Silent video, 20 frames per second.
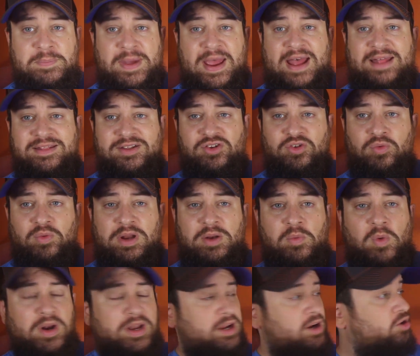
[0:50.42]
pad, this
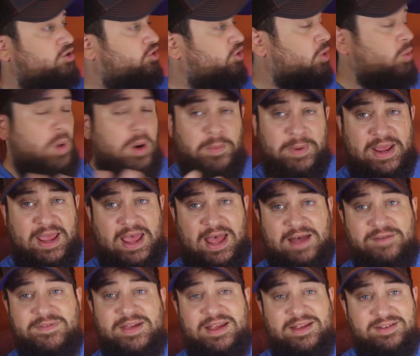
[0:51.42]
green one here. So what we
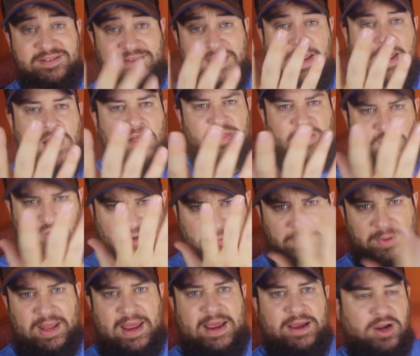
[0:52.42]
have is there's a
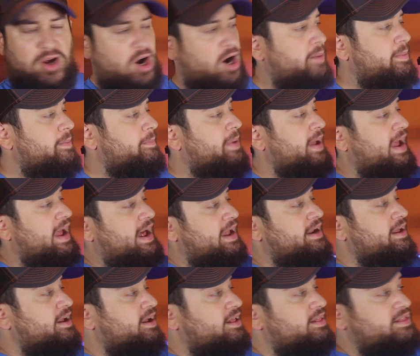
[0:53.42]
black carbon
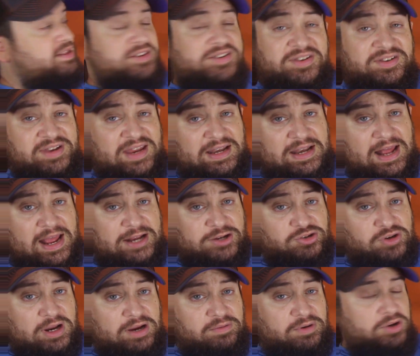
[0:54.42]
pad, this is a
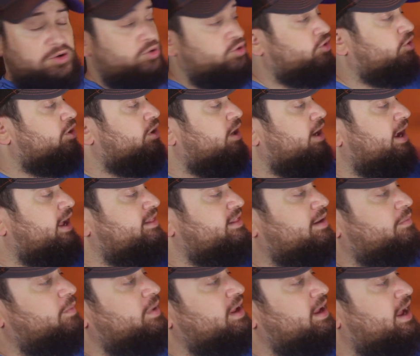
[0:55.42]
nitrate reducer, and
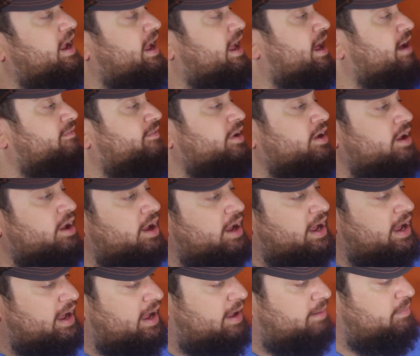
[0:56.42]
then we have
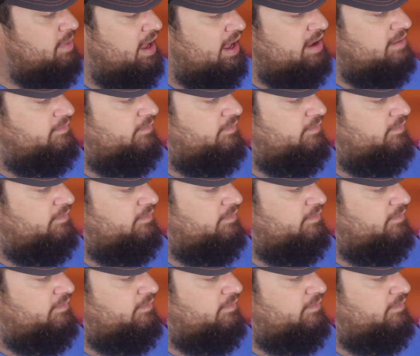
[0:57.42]
a